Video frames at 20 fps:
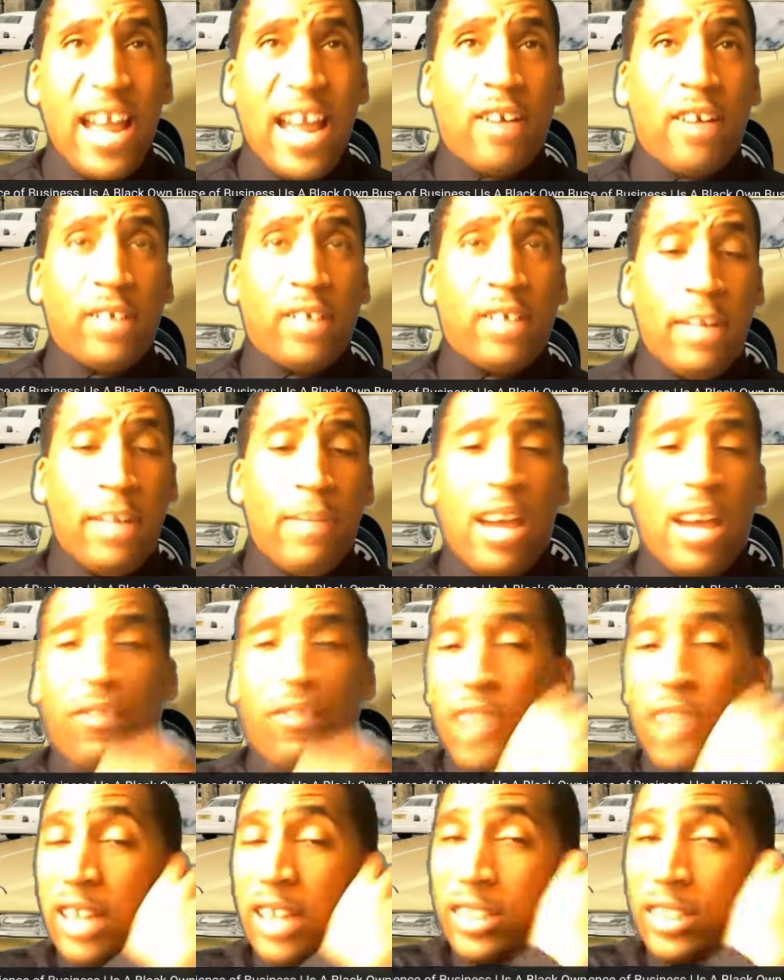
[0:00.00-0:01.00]
They
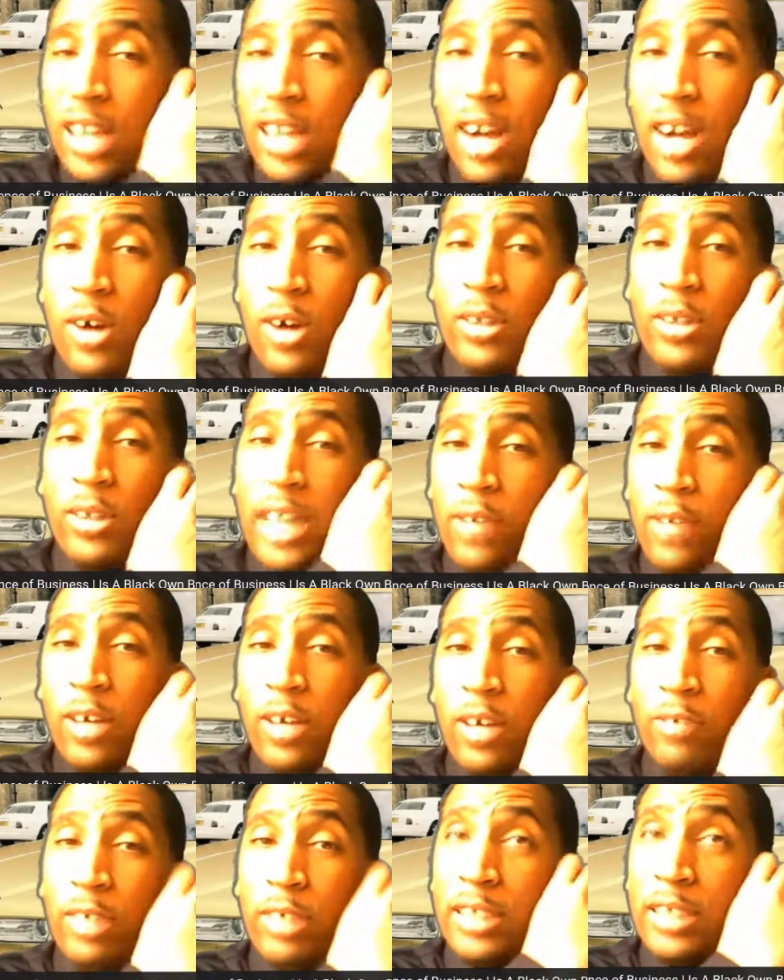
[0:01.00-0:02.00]
manufacture car. Okay,
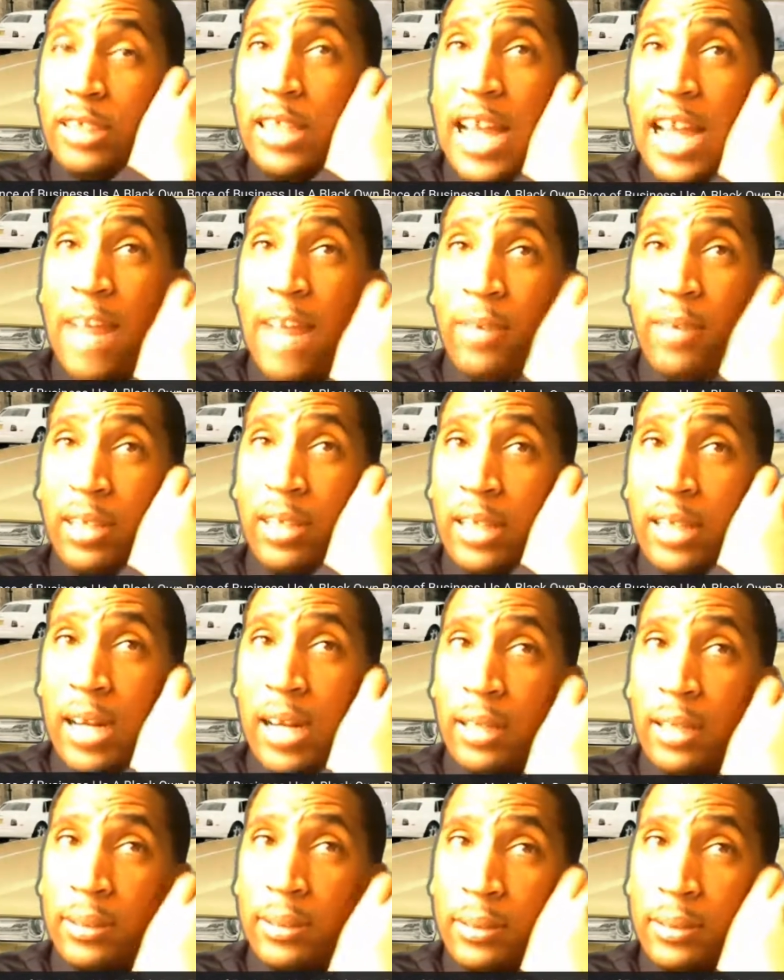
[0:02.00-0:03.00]
what's the name of the
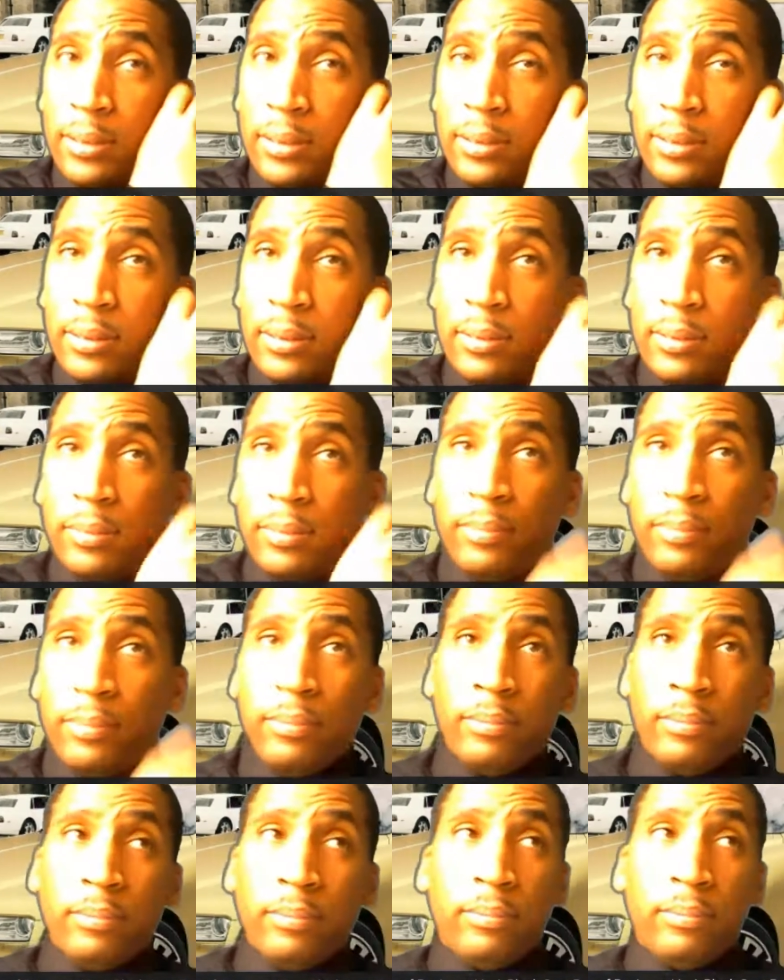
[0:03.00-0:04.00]
car?
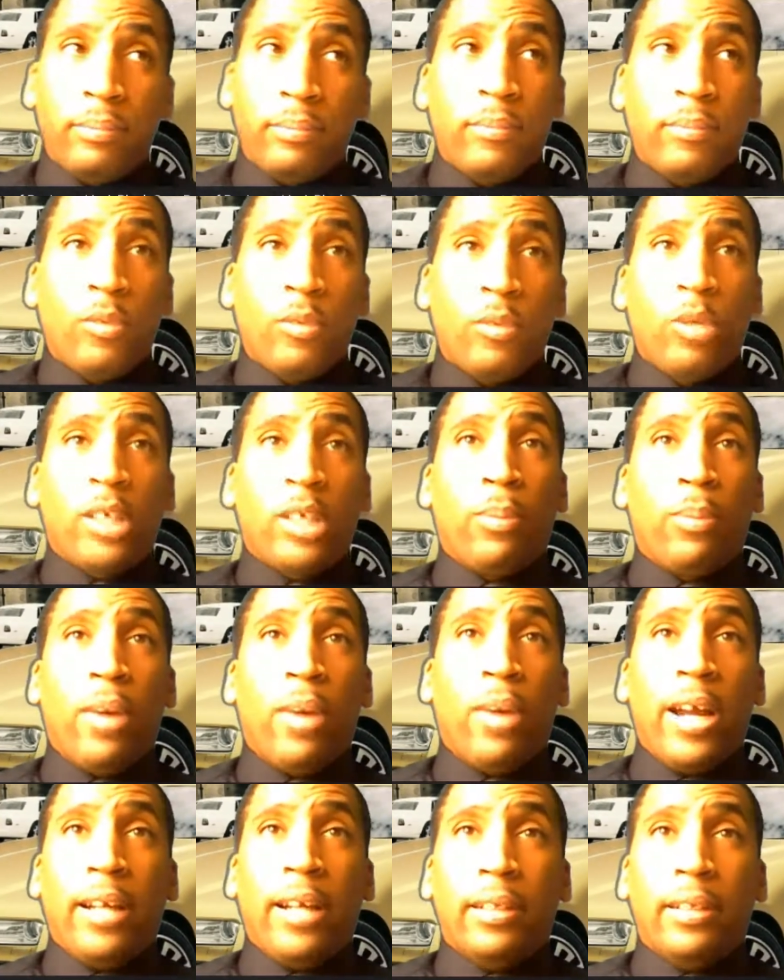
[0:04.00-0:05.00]
What the
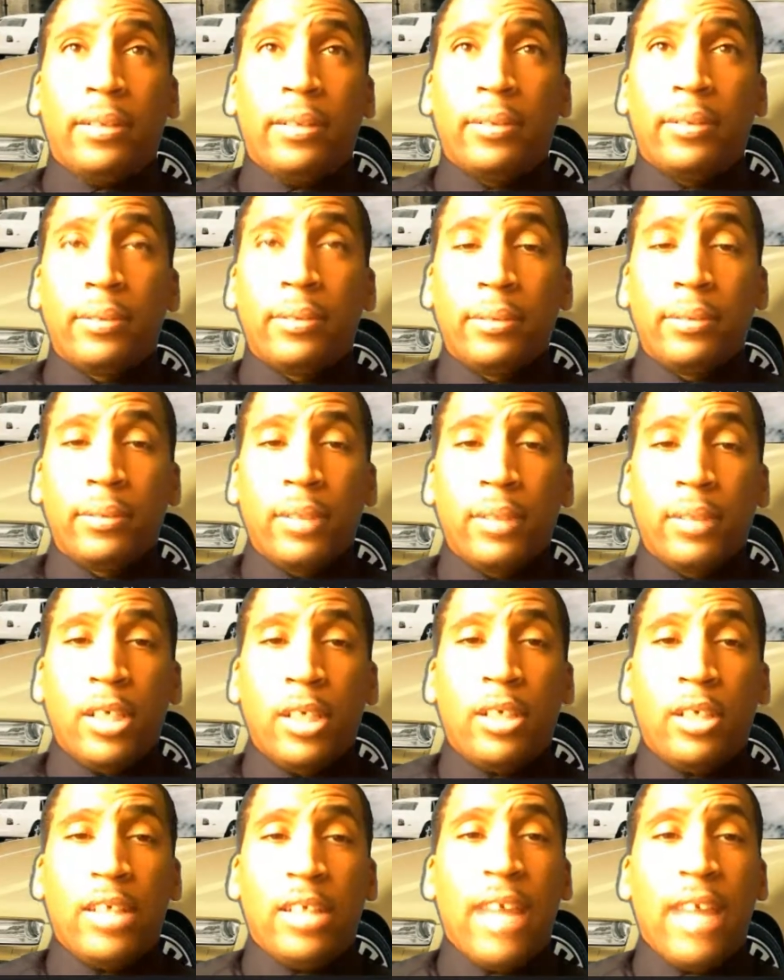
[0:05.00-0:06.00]
brand is?
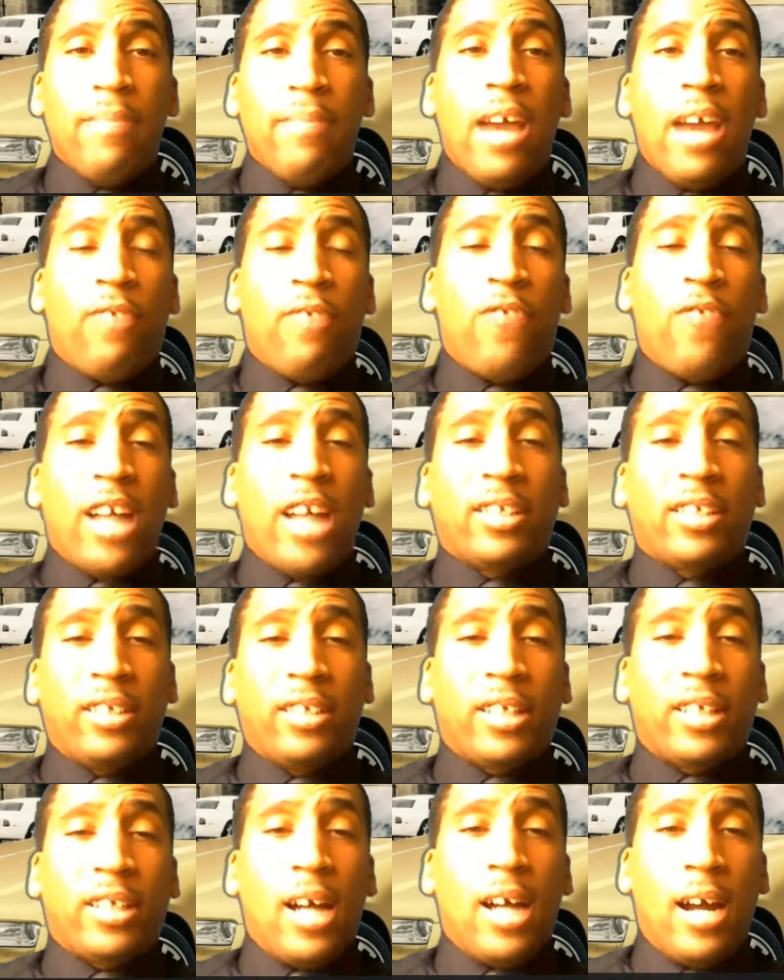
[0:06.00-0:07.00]
They manufacture the
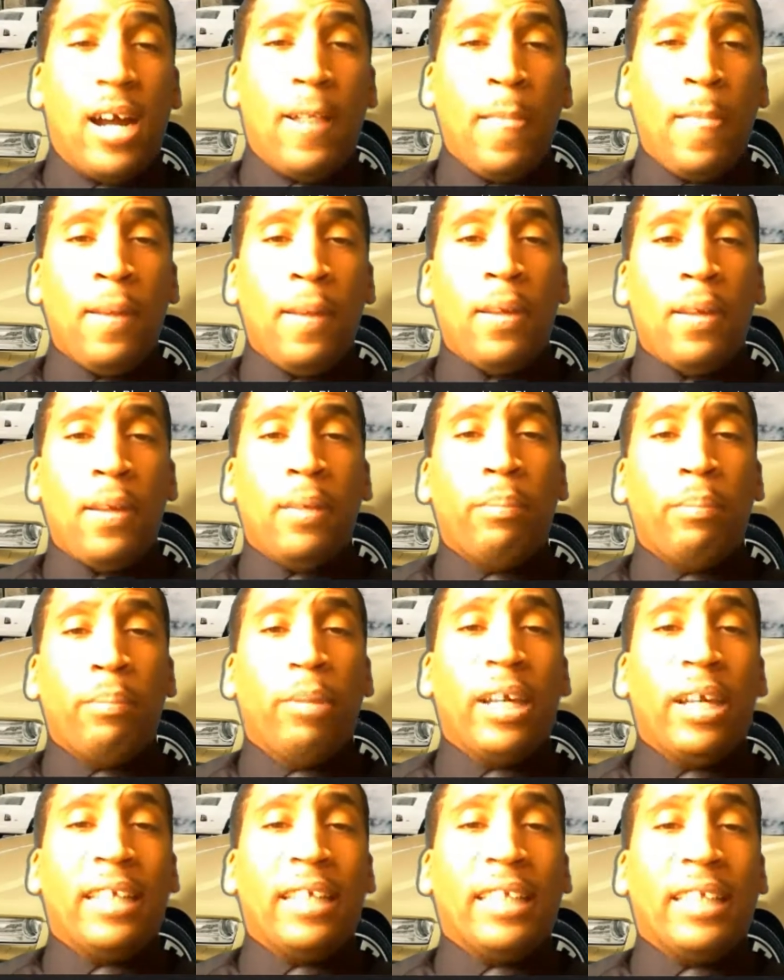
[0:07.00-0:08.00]
car,
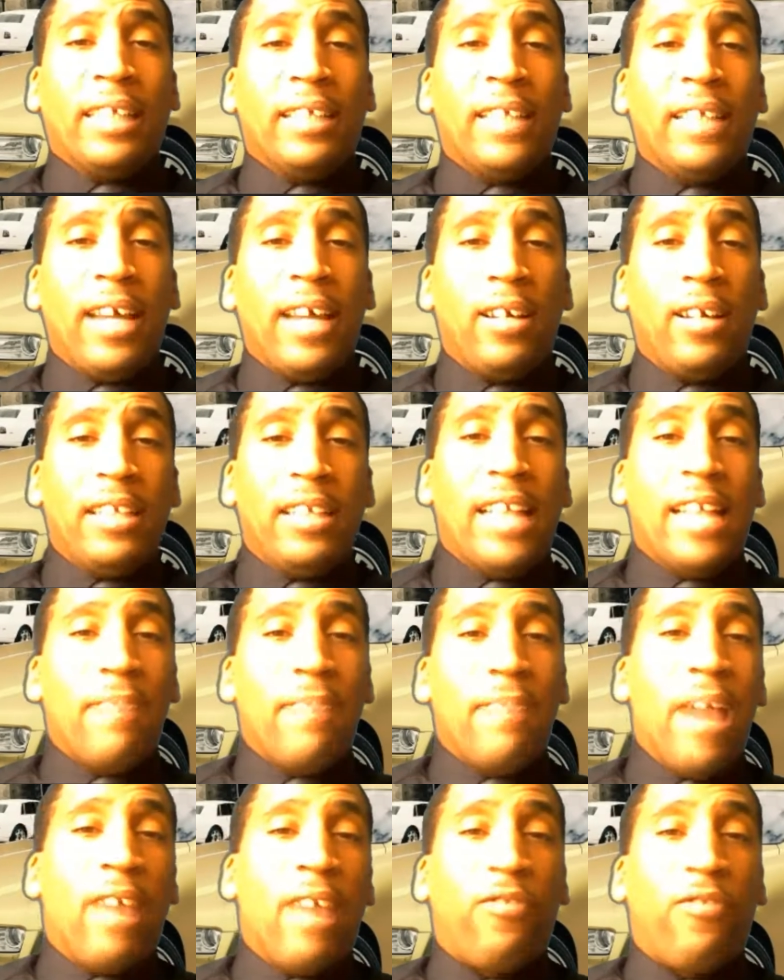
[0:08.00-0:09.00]
but is they
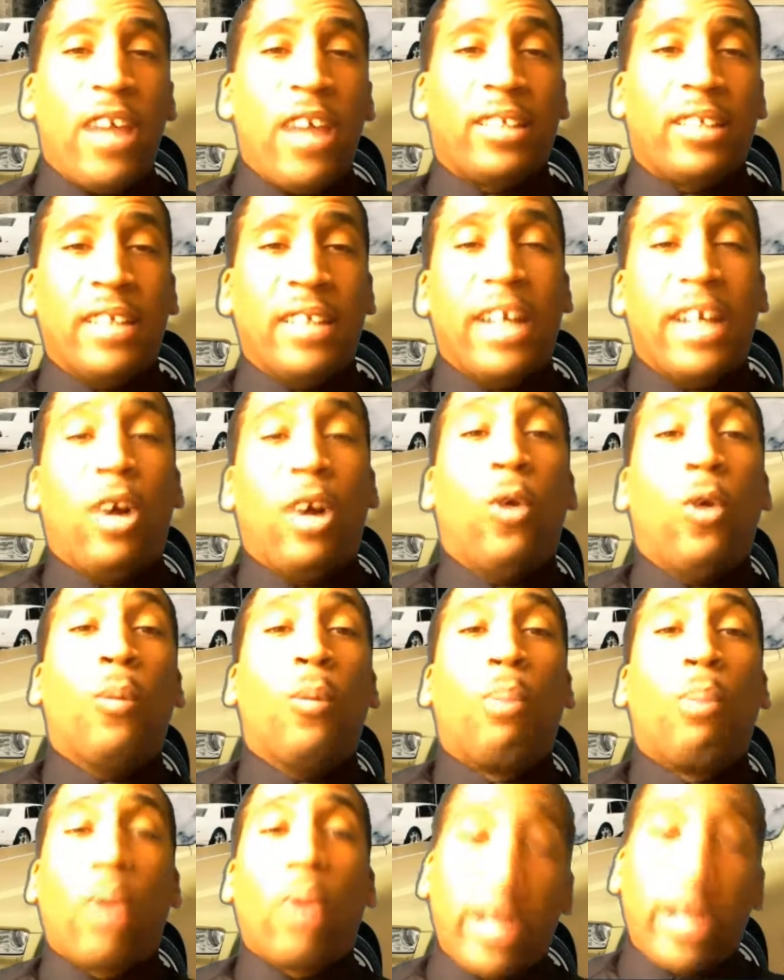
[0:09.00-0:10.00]
manufacturing their own
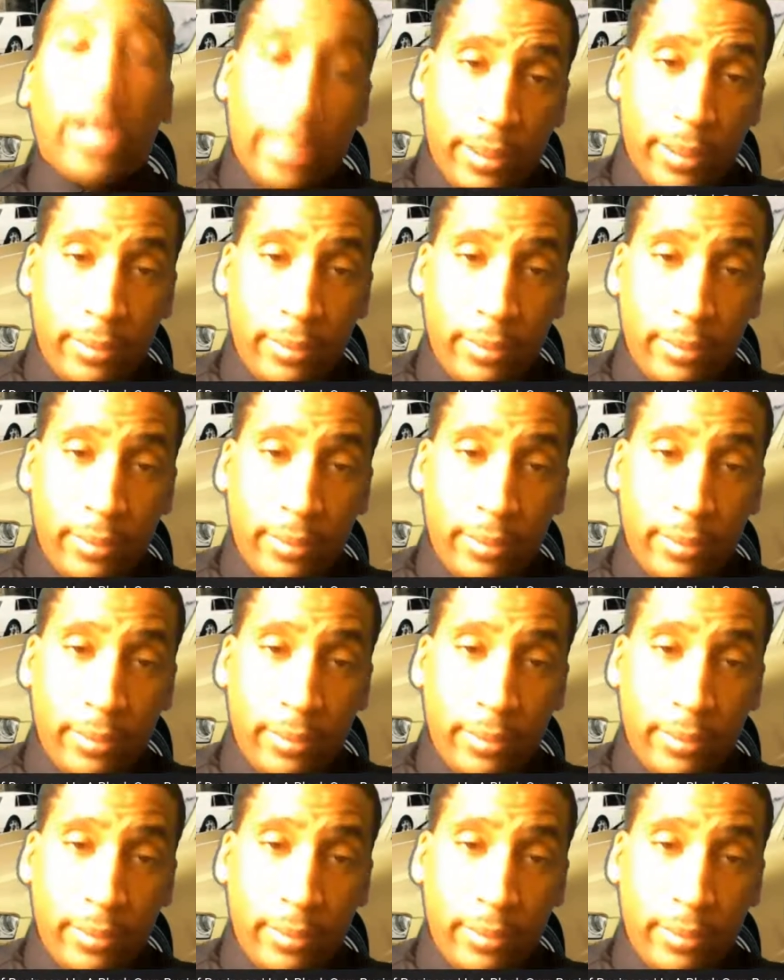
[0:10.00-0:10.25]
brand?